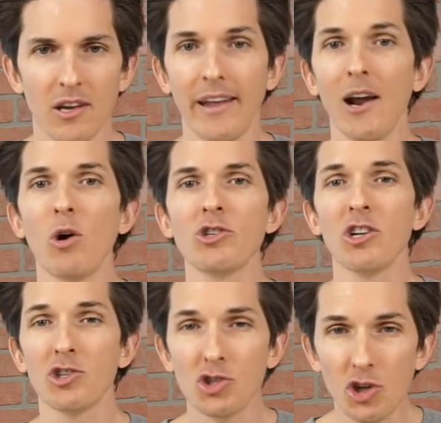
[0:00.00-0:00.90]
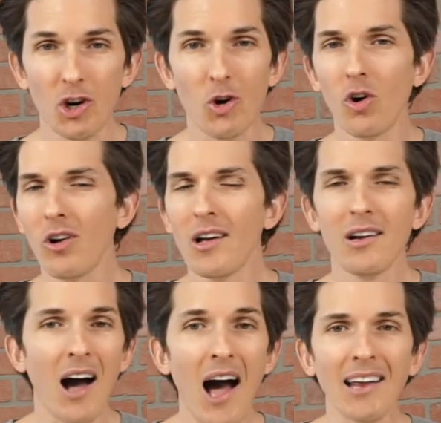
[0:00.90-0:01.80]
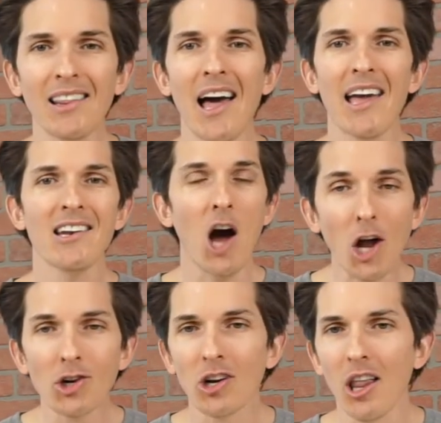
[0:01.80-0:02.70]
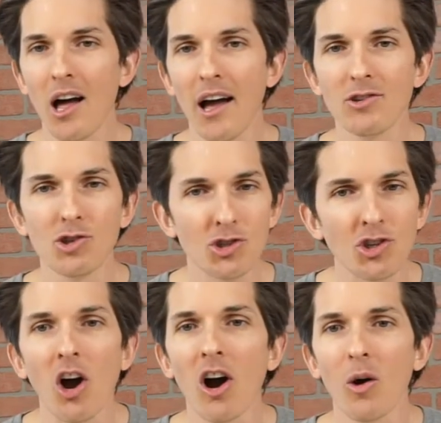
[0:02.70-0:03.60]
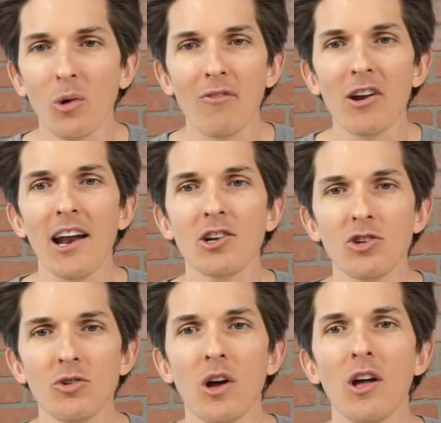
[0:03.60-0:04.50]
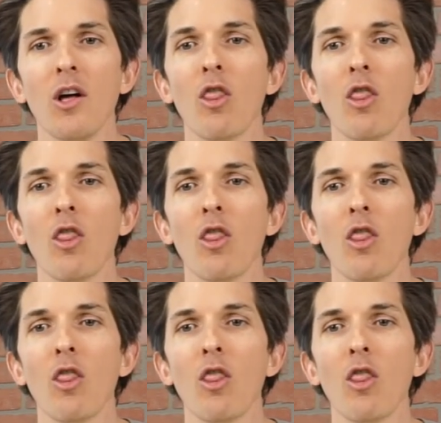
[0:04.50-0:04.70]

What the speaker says: And then I want you to circle, highlight, underline, star, whatever you got to do,